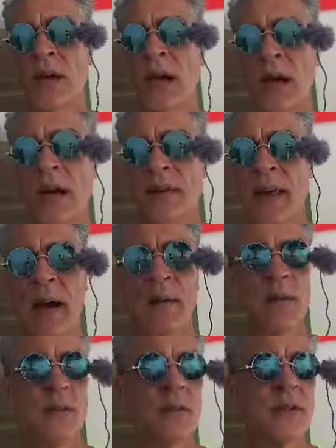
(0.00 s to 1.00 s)
That
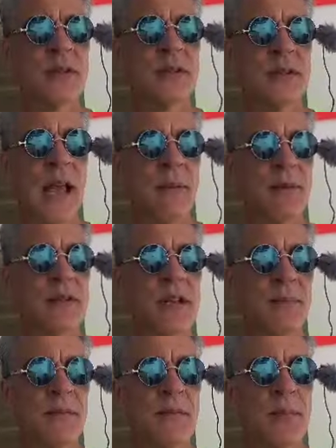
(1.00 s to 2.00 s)
was
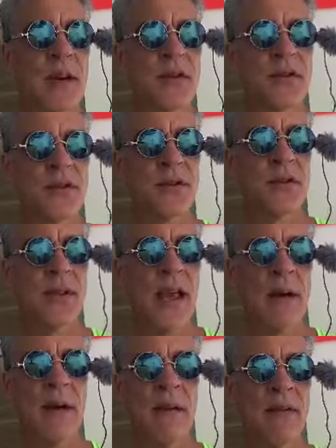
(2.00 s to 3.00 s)
something special. So
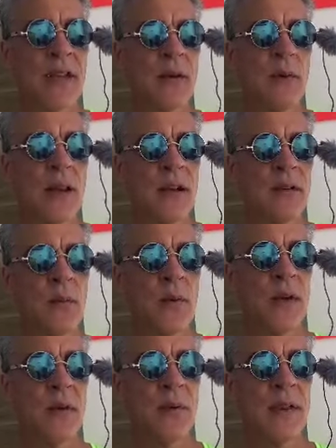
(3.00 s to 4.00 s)
that everything went out the
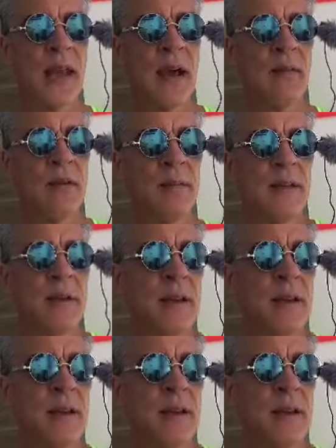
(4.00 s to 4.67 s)
window with that one.